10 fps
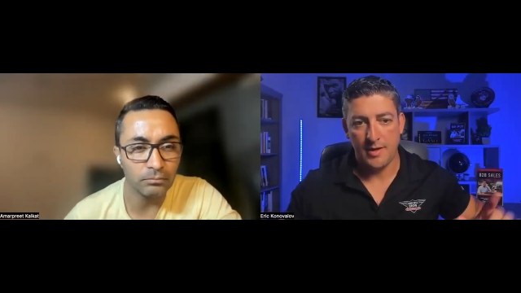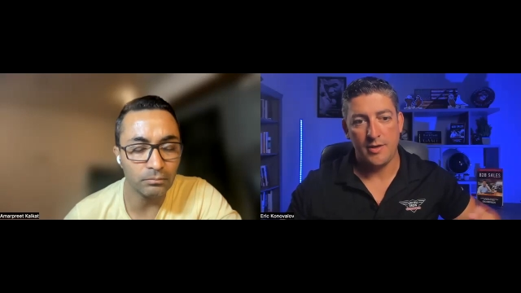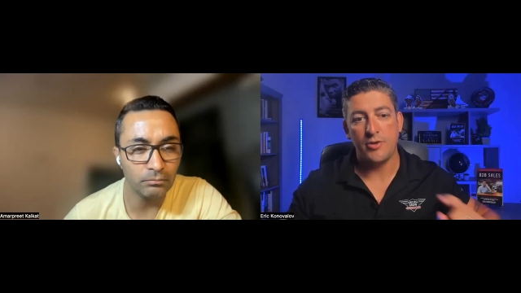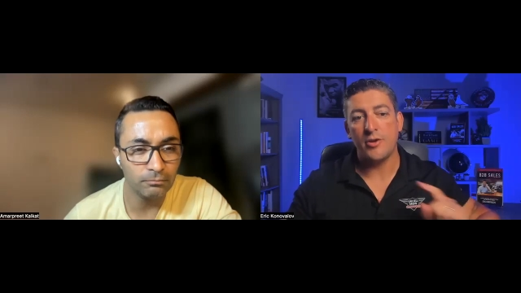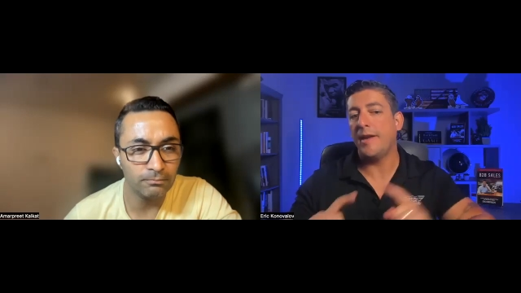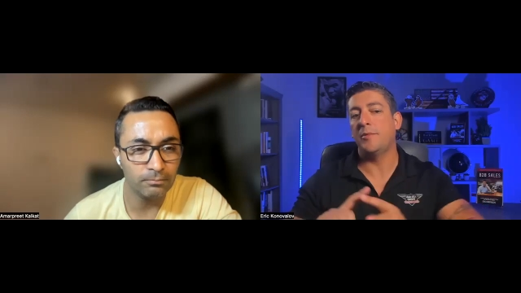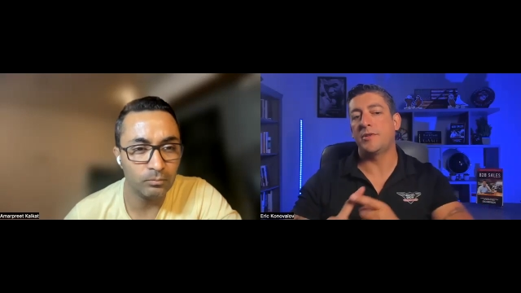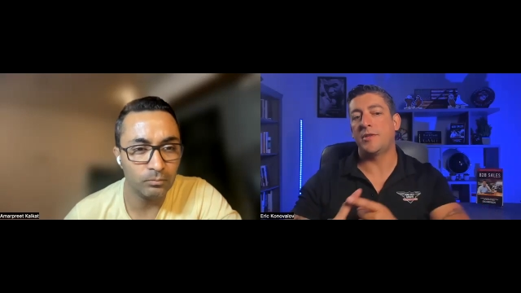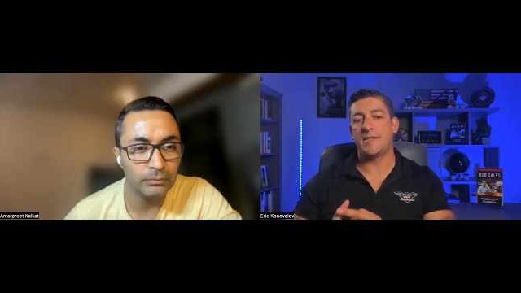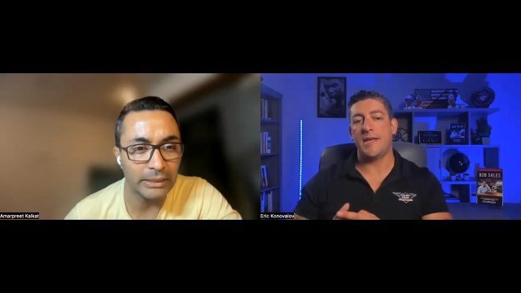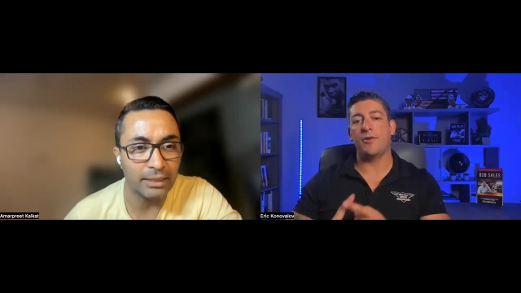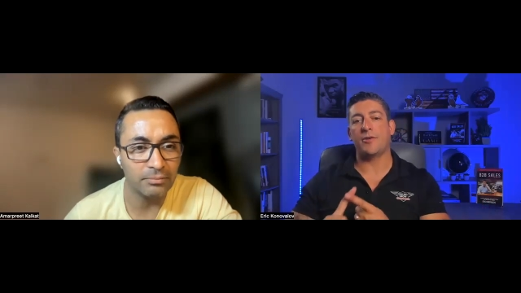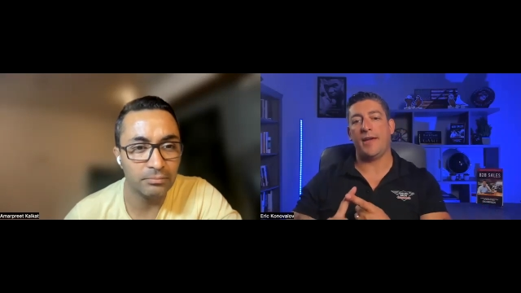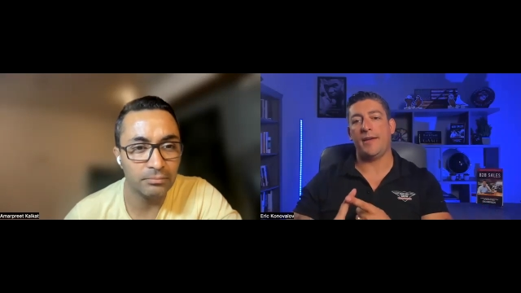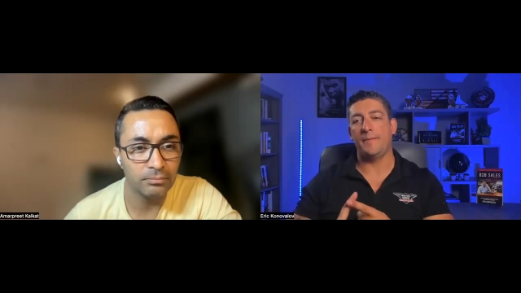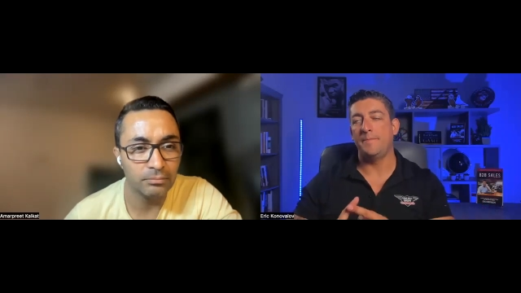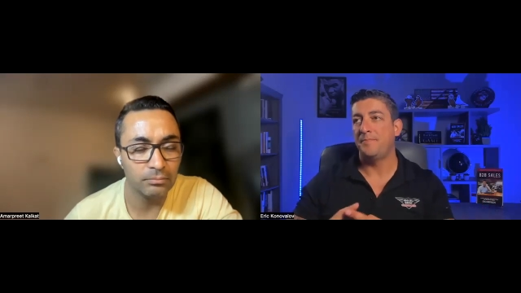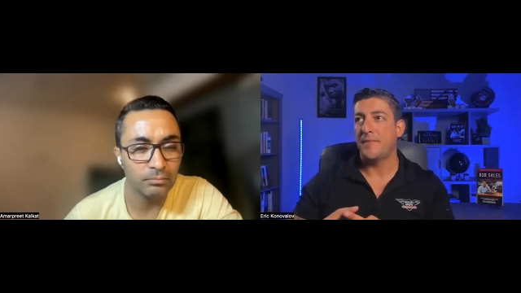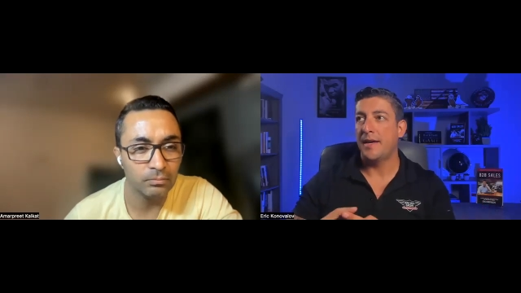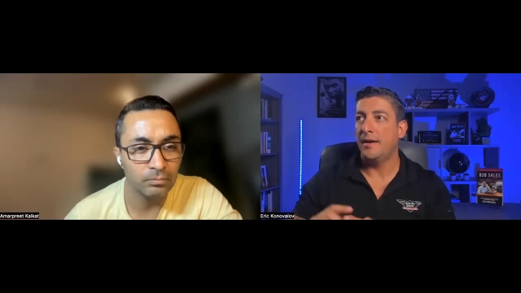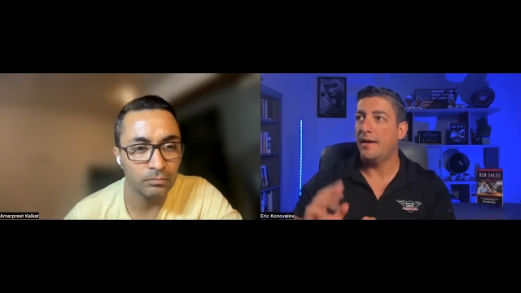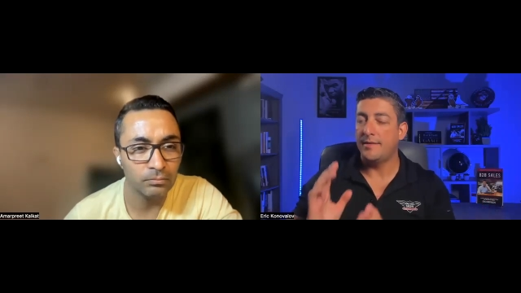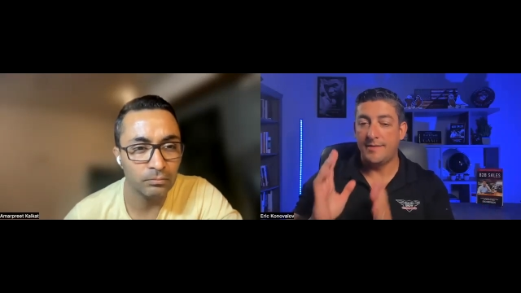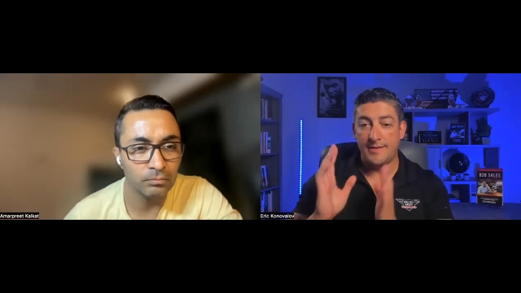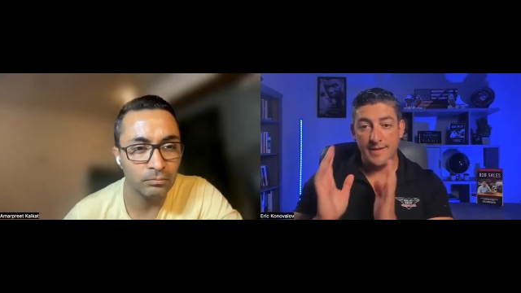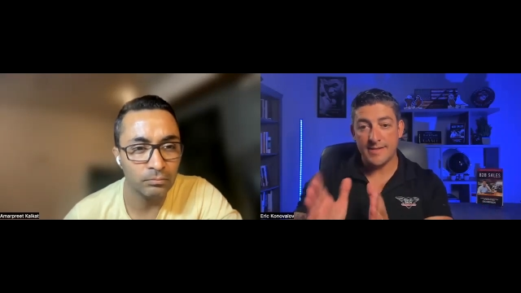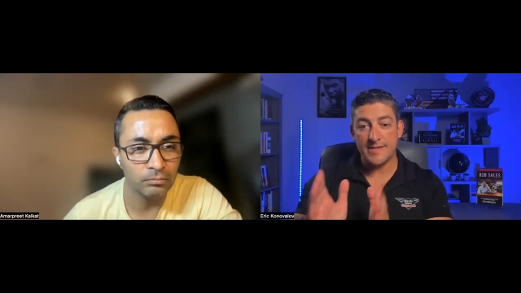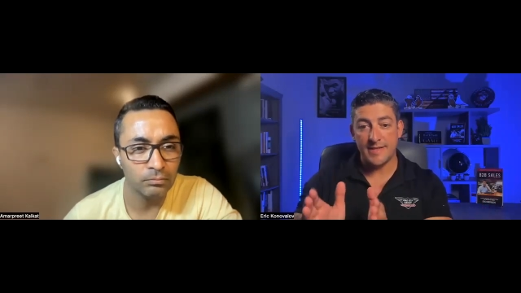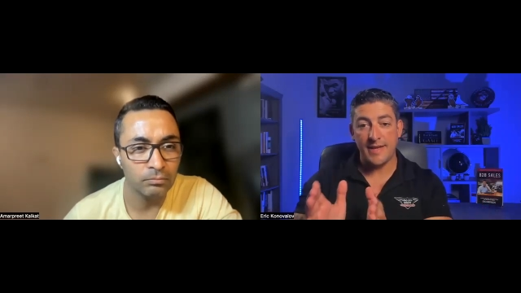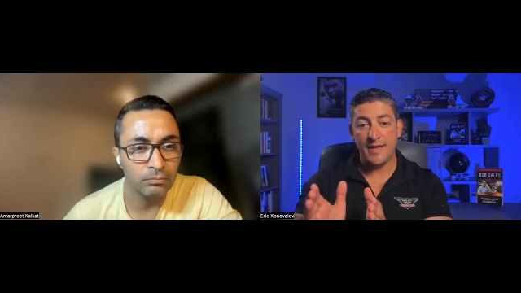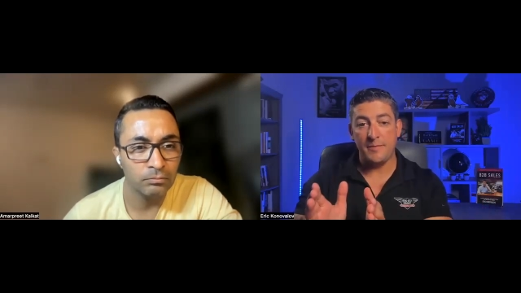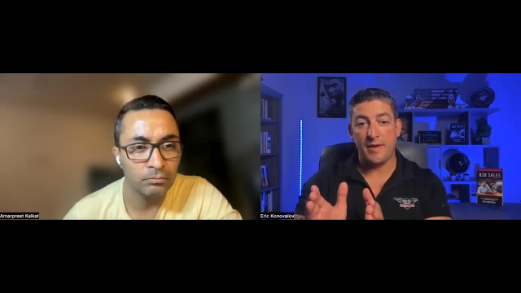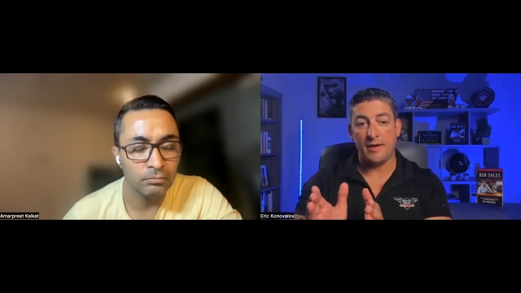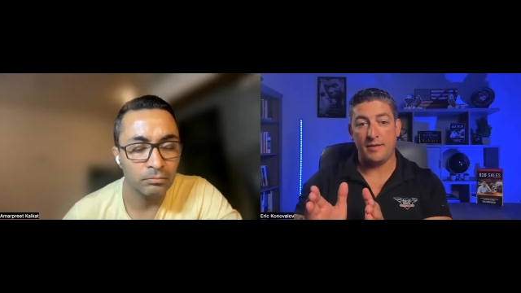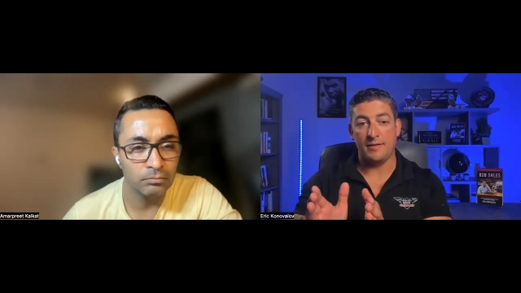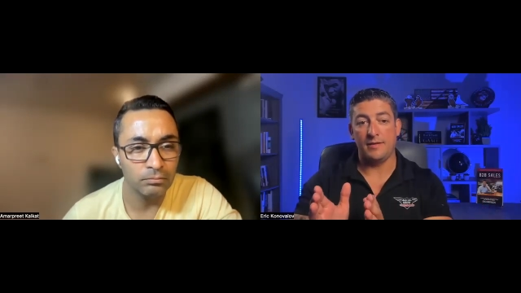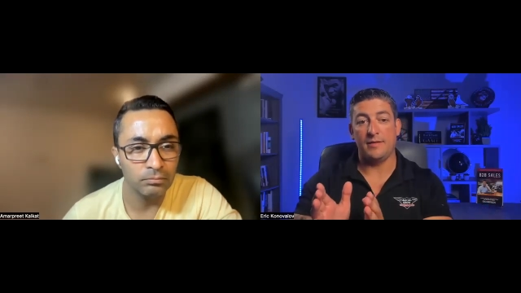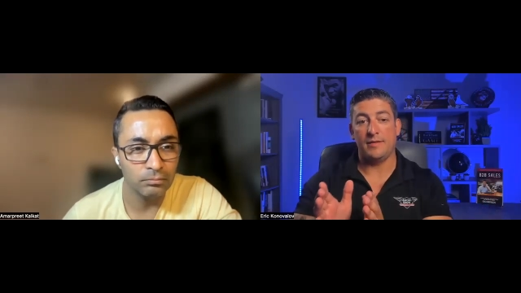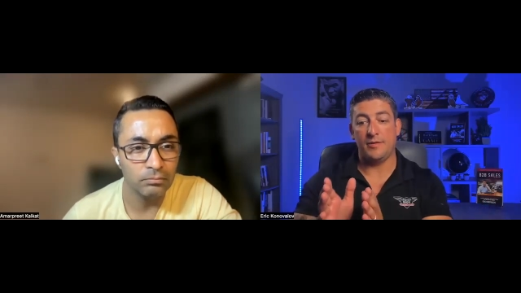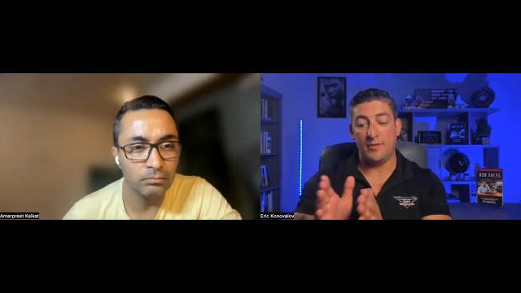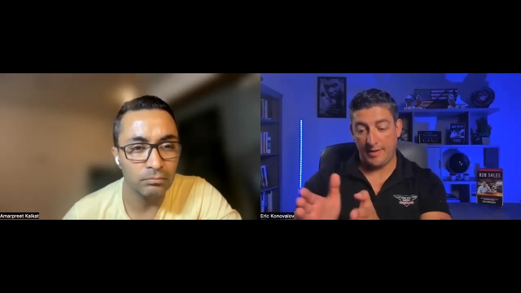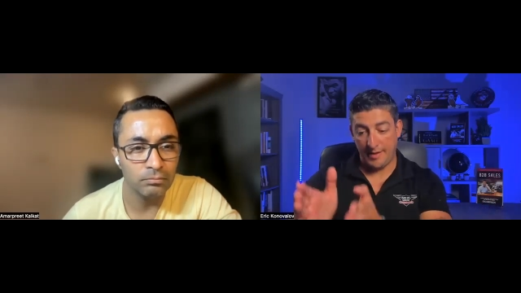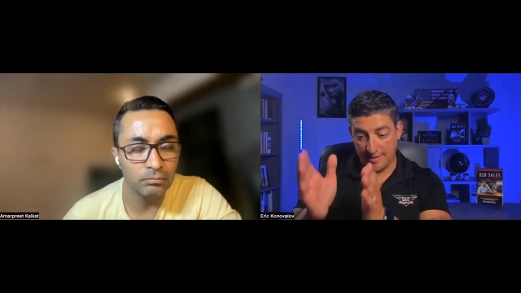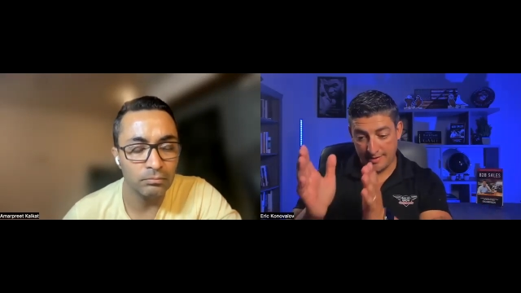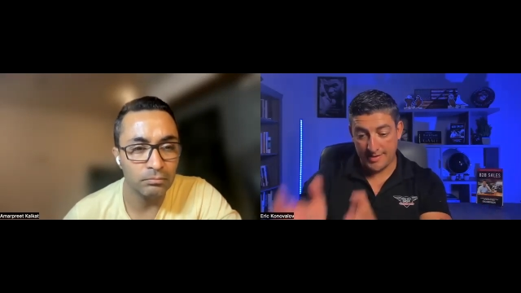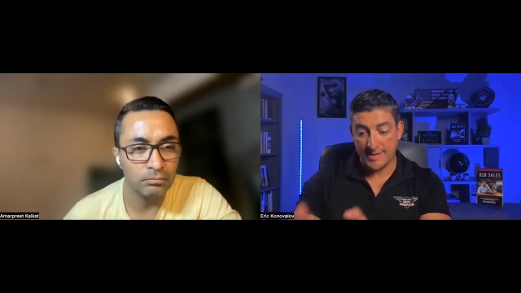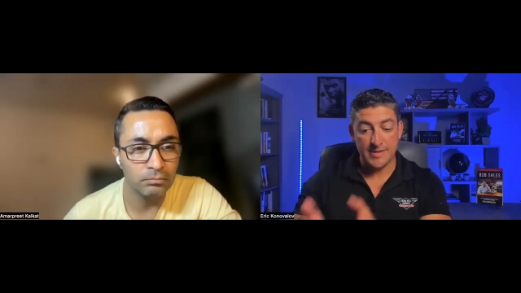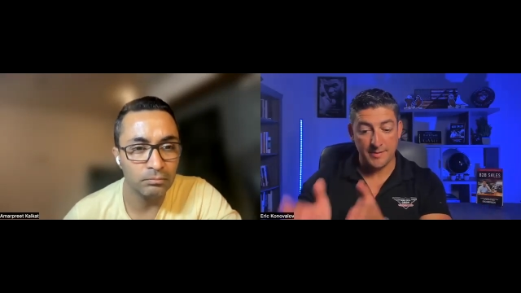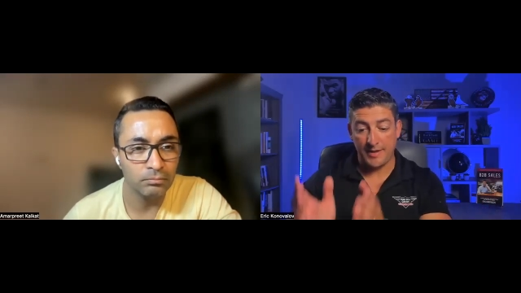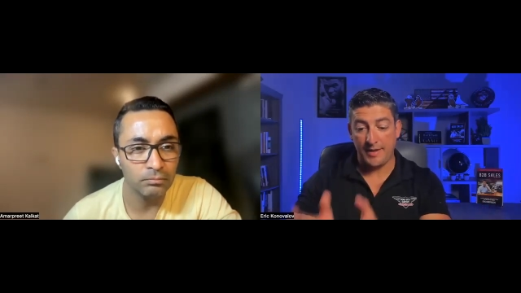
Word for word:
Speaker 1: you're able to say, yeah. okay, this is the email it, the system can